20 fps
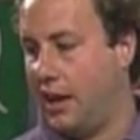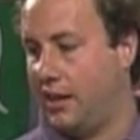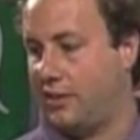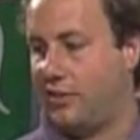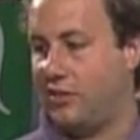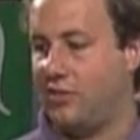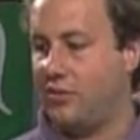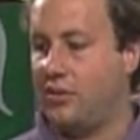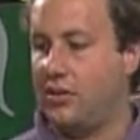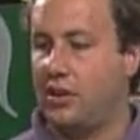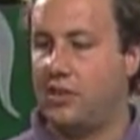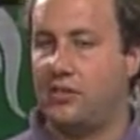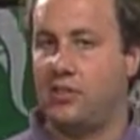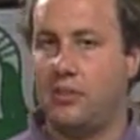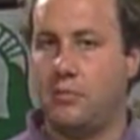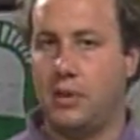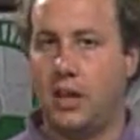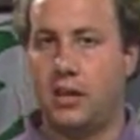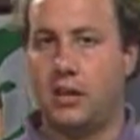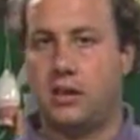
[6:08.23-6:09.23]
It doesn't really
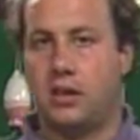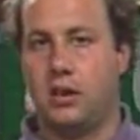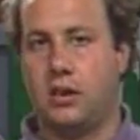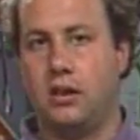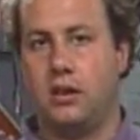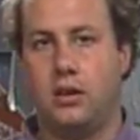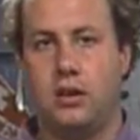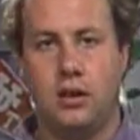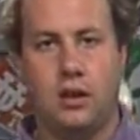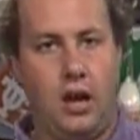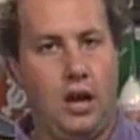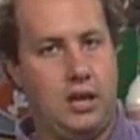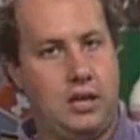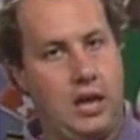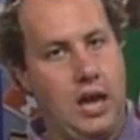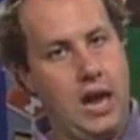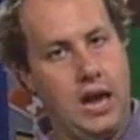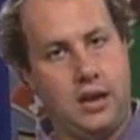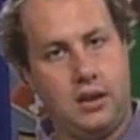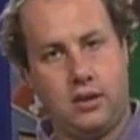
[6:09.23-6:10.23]
seem like a
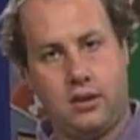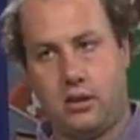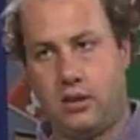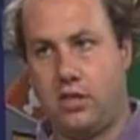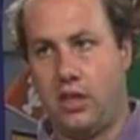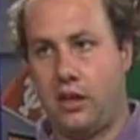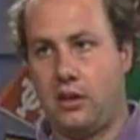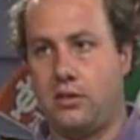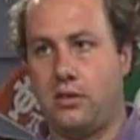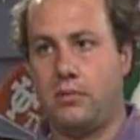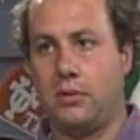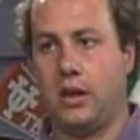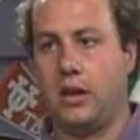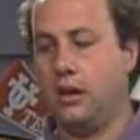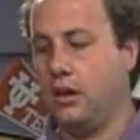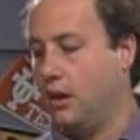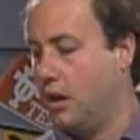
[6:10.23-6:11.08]
cake thing to me.